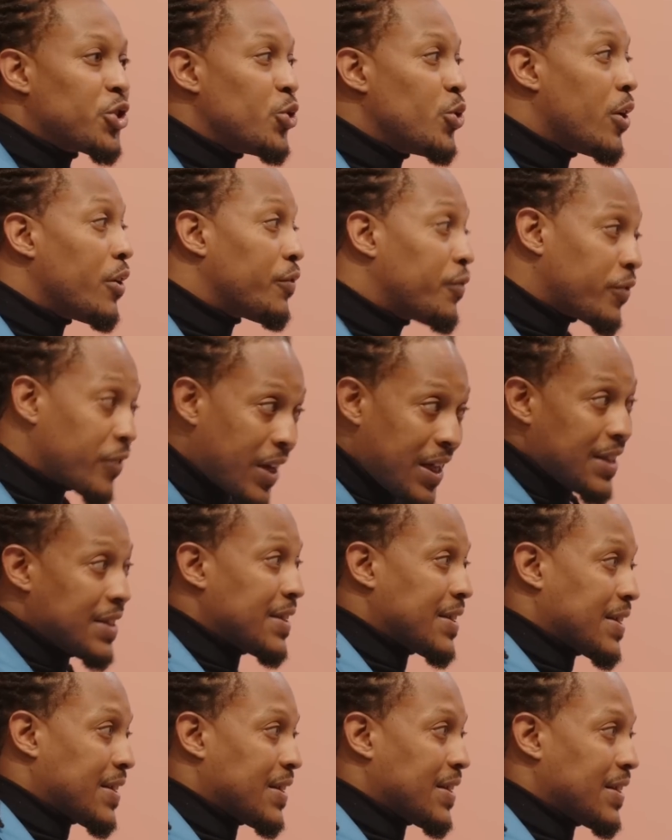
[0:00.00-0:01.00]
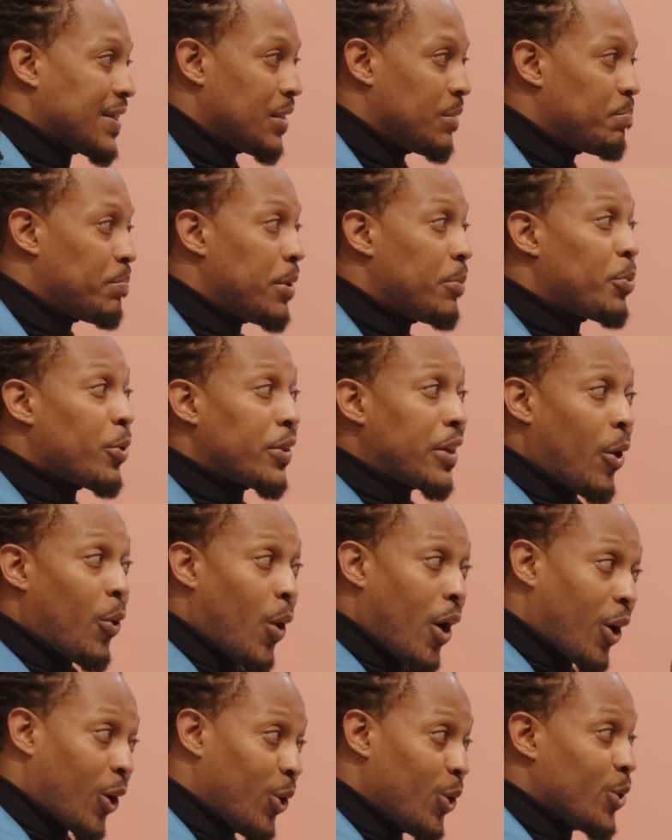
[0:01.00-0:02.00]
your friends, people that were
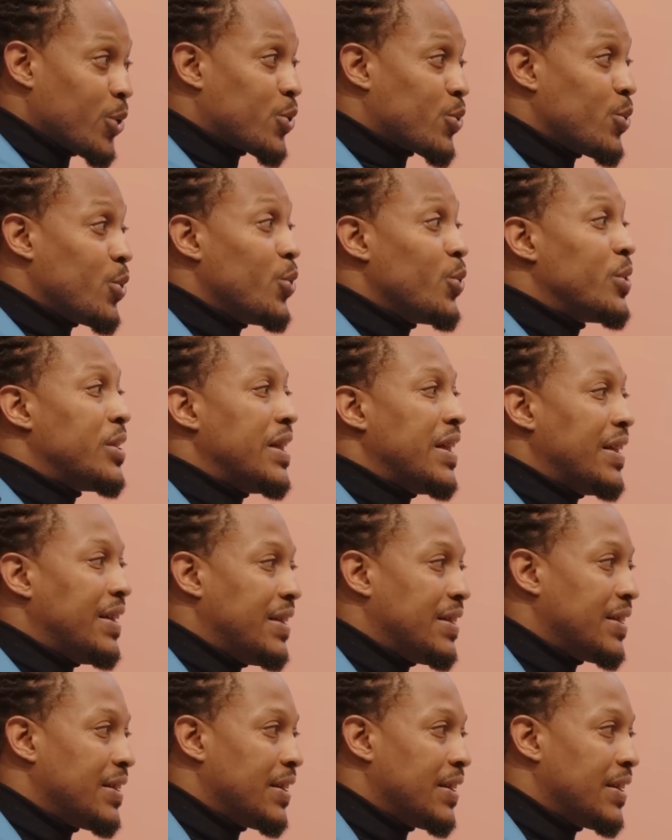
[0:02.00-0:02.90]
close to you, did.